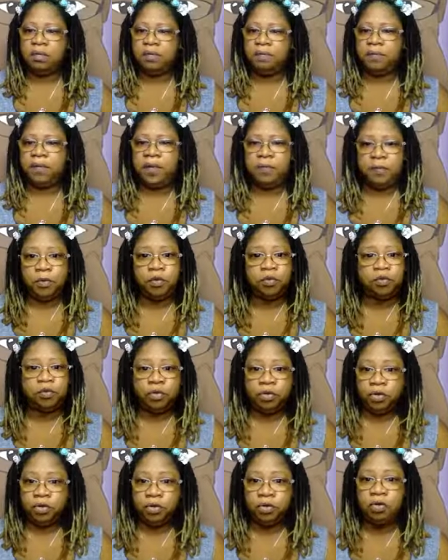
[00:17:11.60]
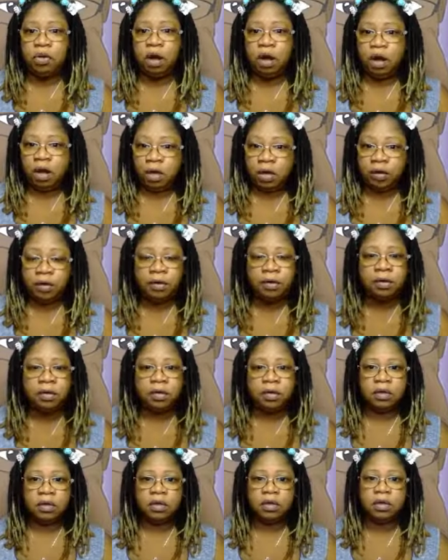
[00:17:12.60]
People who knew you are hurt.
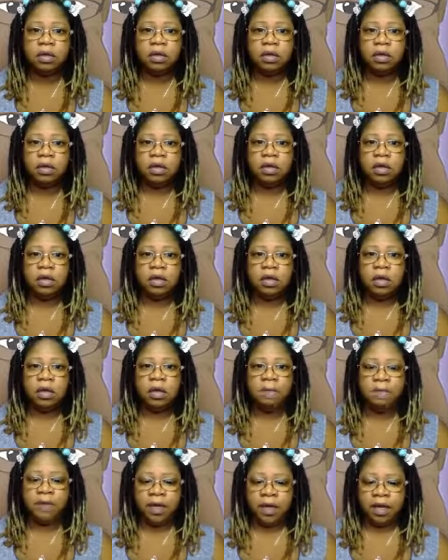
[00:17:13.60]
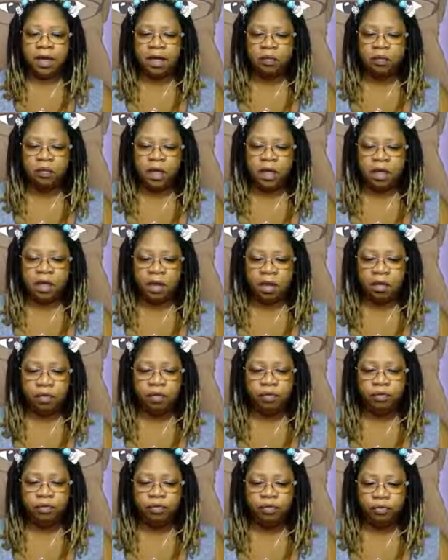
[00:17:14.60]
But we
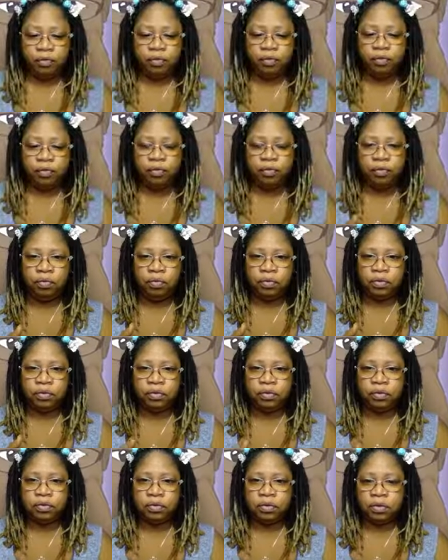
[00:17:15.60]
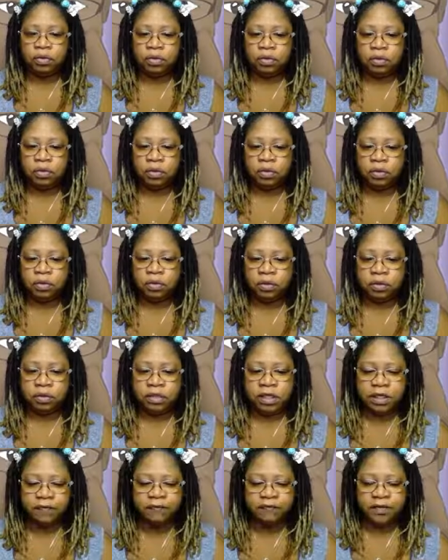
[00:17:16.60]
go through
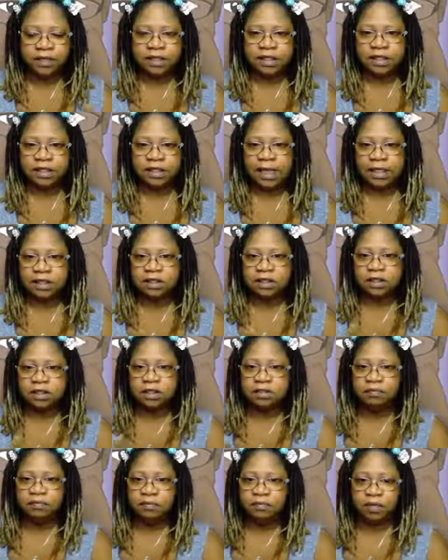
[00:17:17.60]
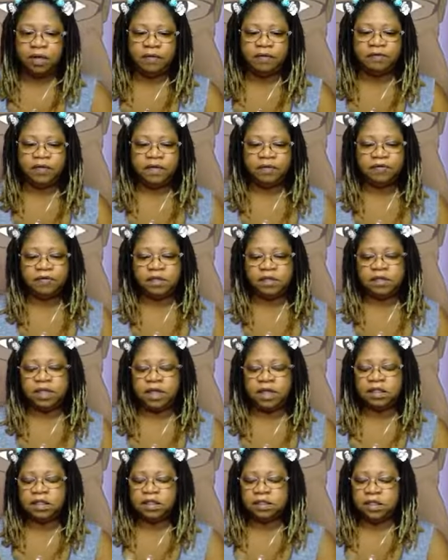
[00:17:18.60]
different stages of grief, different
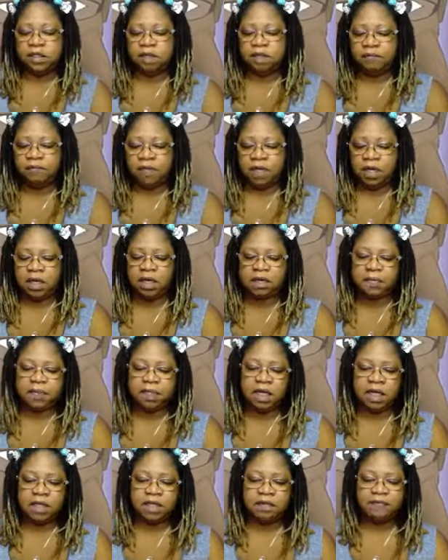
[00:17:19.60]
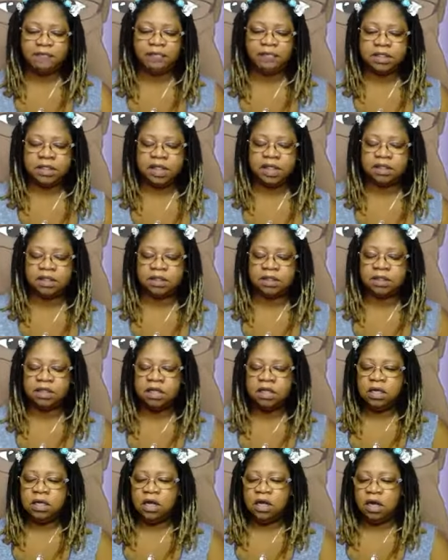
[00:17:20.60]
stages of being upset, different stages
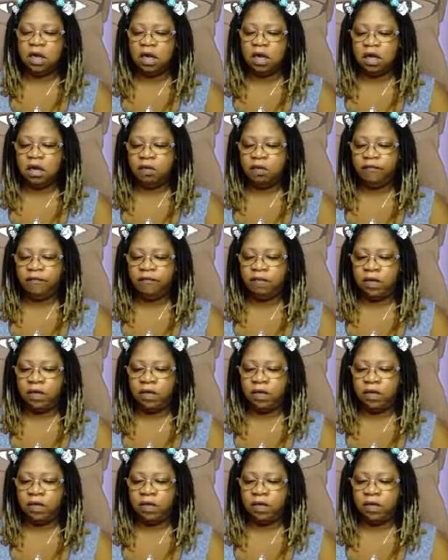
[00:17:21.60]
of